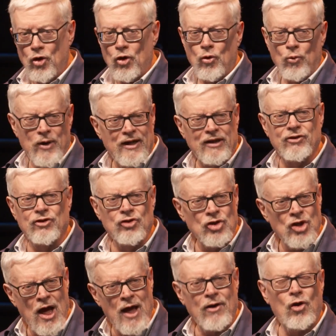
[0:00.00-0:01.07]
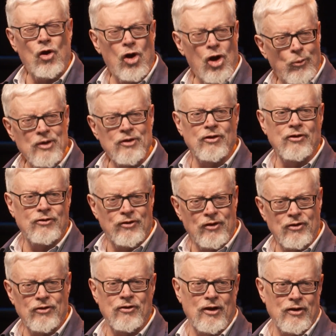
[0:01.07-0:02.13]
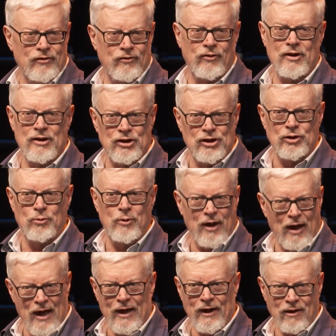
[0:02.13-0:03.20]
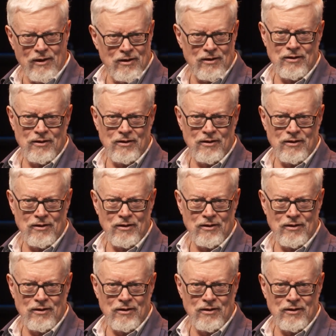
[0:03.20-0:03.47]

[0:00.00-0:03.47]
when it's not always as successful as you would like.